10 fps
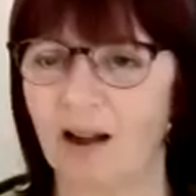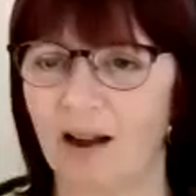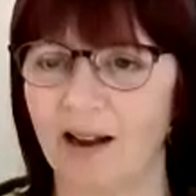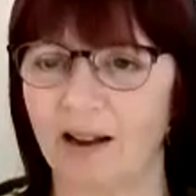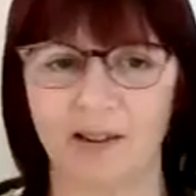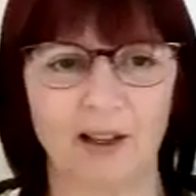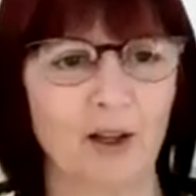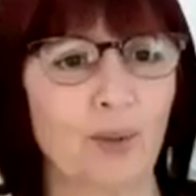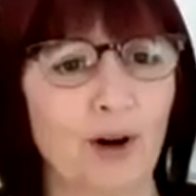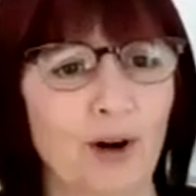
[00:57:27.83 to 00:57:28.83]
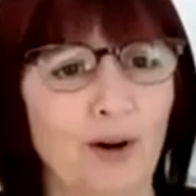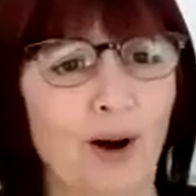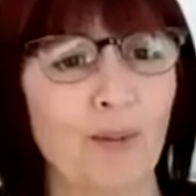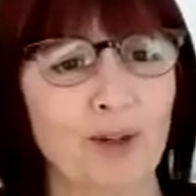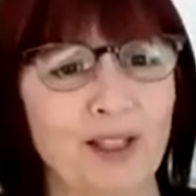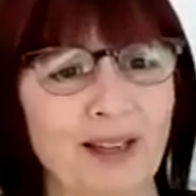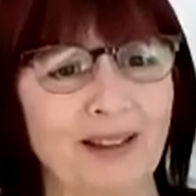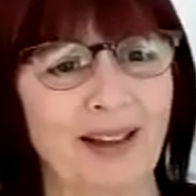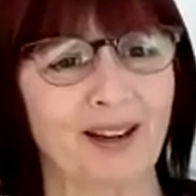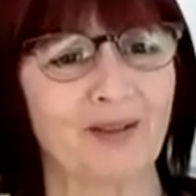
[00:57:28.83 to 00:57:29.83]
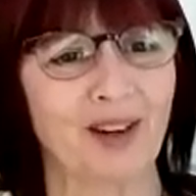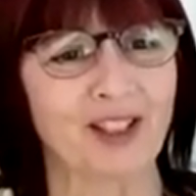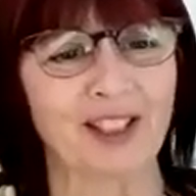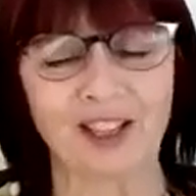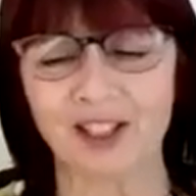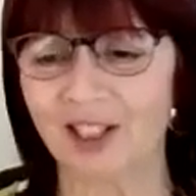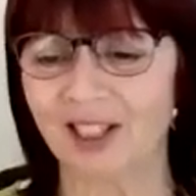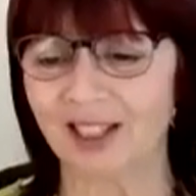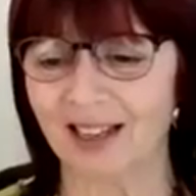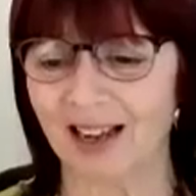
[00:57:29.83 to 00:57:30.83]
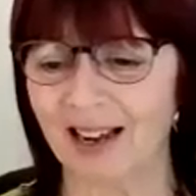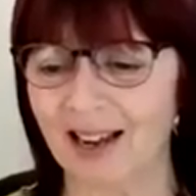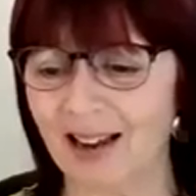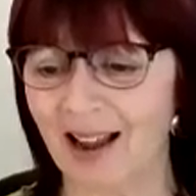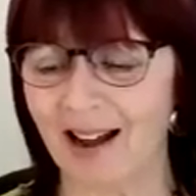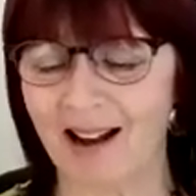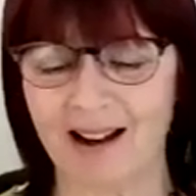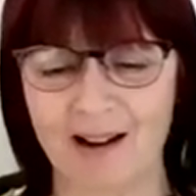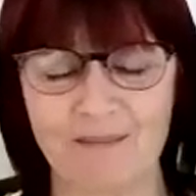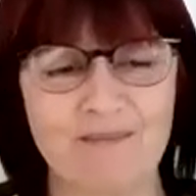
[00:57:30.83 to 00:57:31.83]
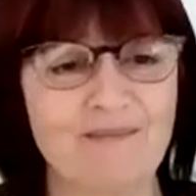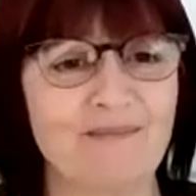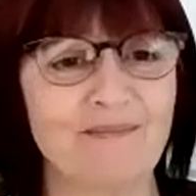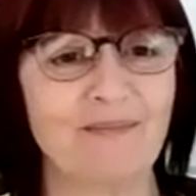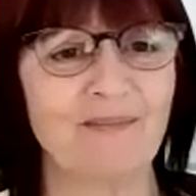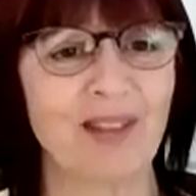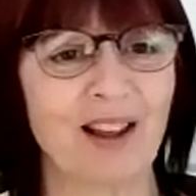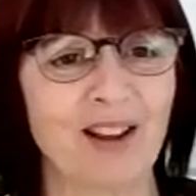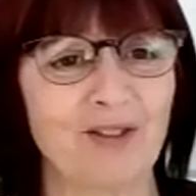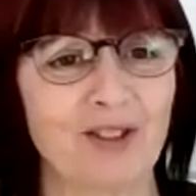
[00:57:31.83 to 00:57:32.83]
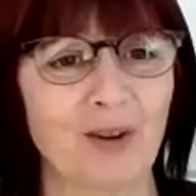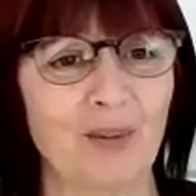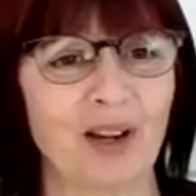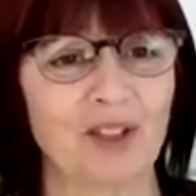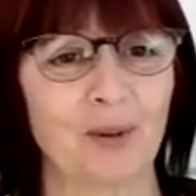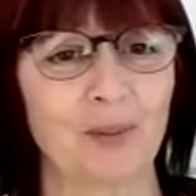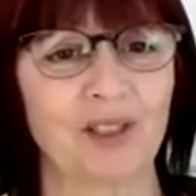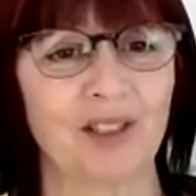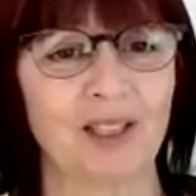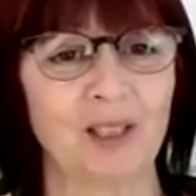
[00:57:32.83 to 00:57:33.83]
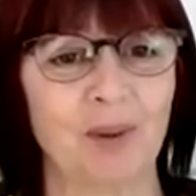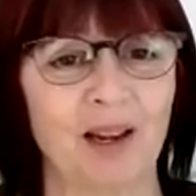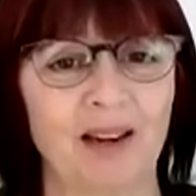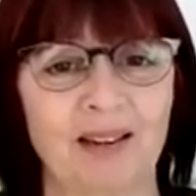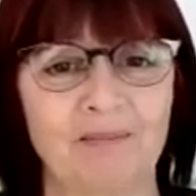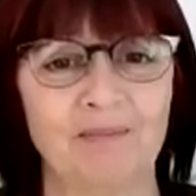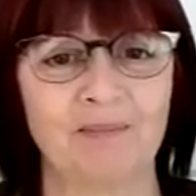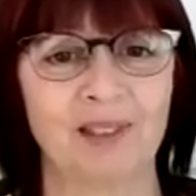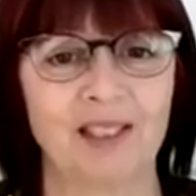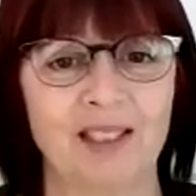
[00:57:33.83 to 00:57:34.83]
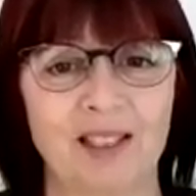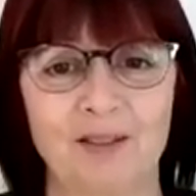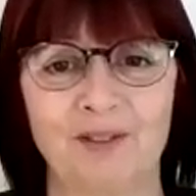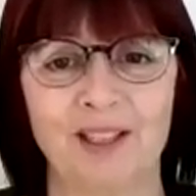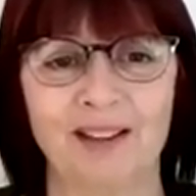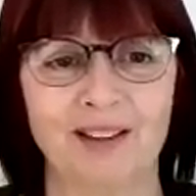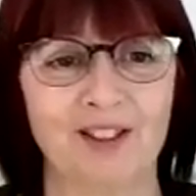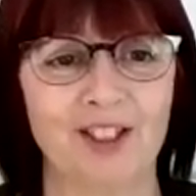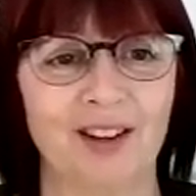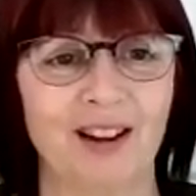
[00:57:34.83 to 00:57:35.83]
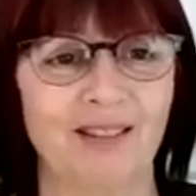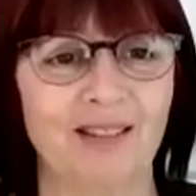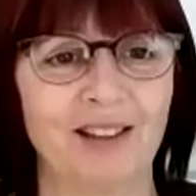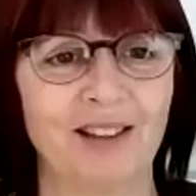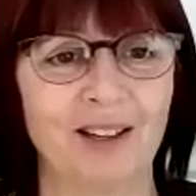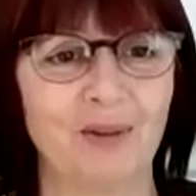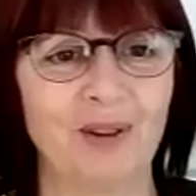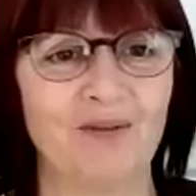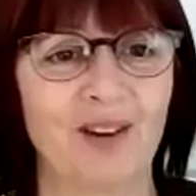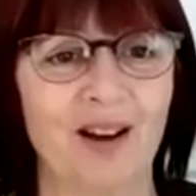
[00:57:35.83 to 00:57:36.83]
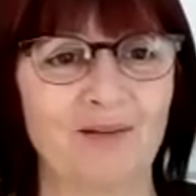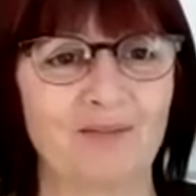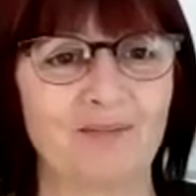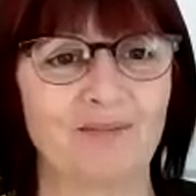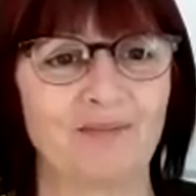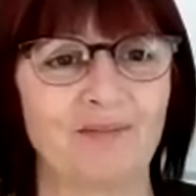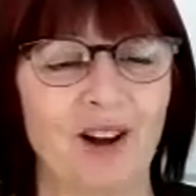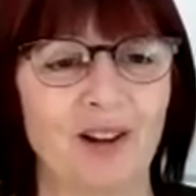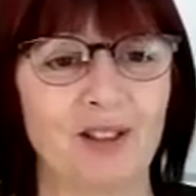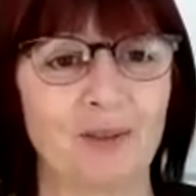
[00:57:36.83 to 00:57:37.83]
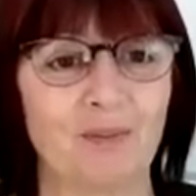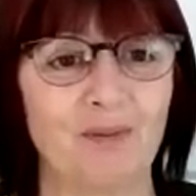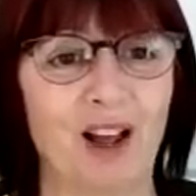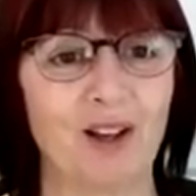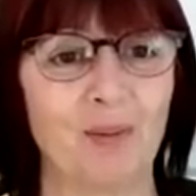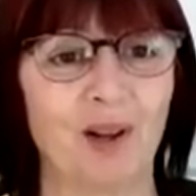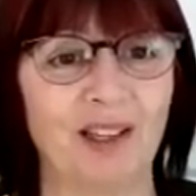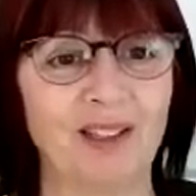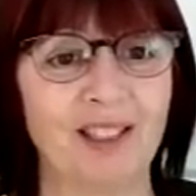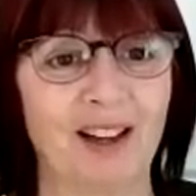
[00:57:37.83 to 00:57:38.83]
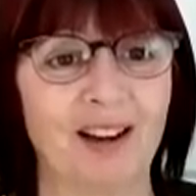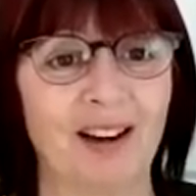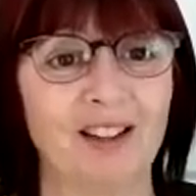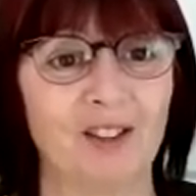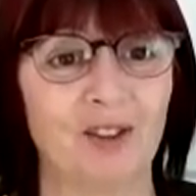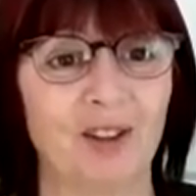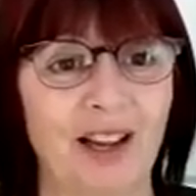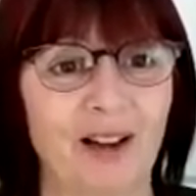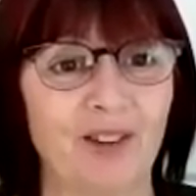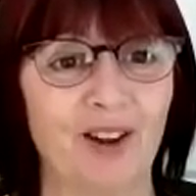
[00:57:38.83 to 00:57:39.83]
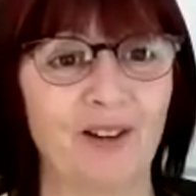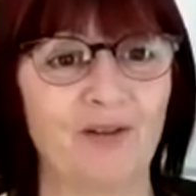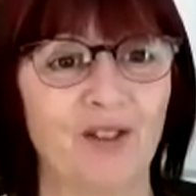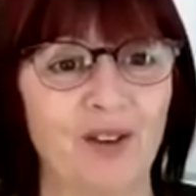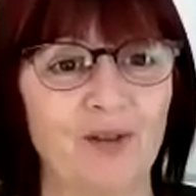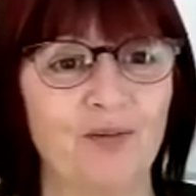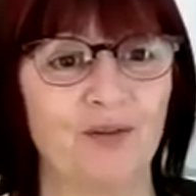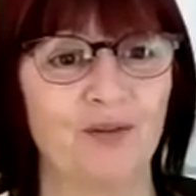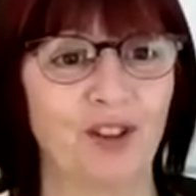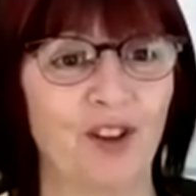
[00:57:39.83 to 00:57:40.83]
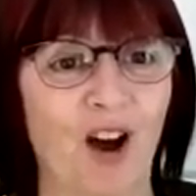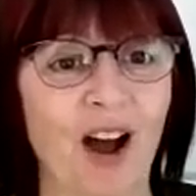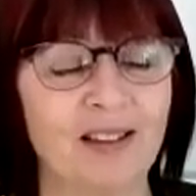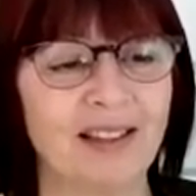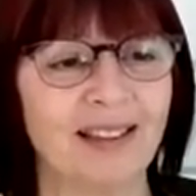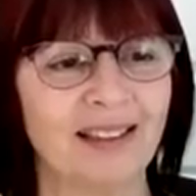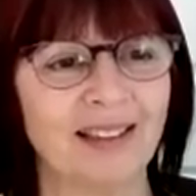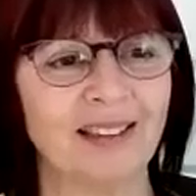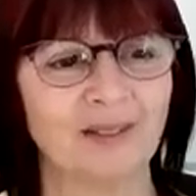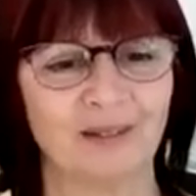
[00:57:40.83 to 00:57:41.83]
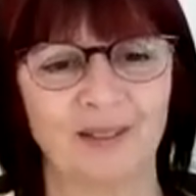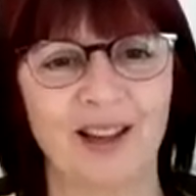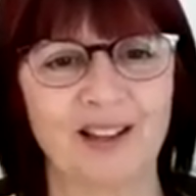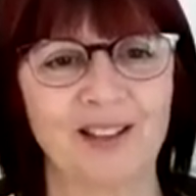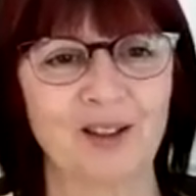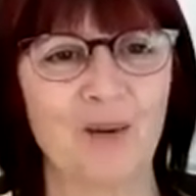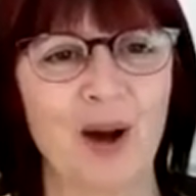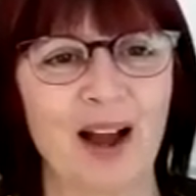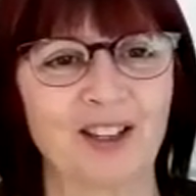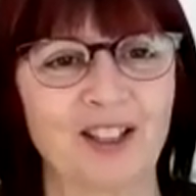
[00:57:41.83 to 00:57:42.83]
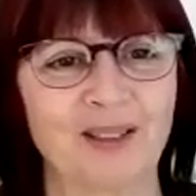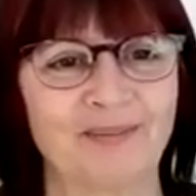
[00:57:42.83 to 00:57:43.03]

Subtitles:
I think we're almost at the end of our session today. Thank you so much for participating, Steve, Ted, and Jenelle. I think we've got some valuable insight. I certainly have a lot of food for thought. Thanks so much.